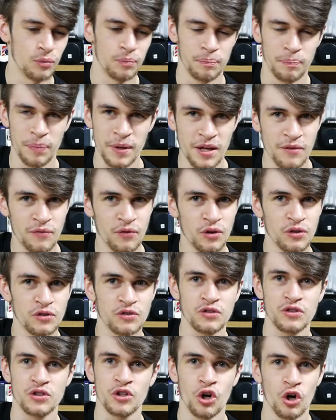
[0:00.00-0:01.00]

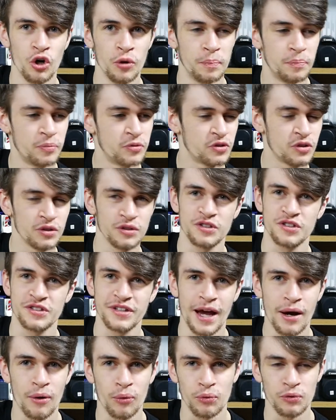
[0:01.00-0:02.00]
beavers, cubs,
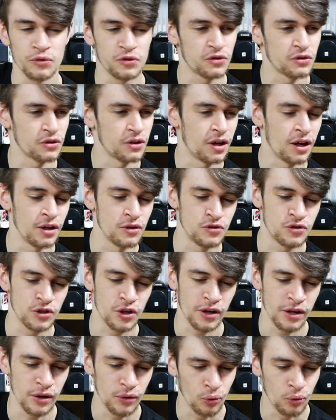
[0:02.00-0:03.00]
scouts. I used to go here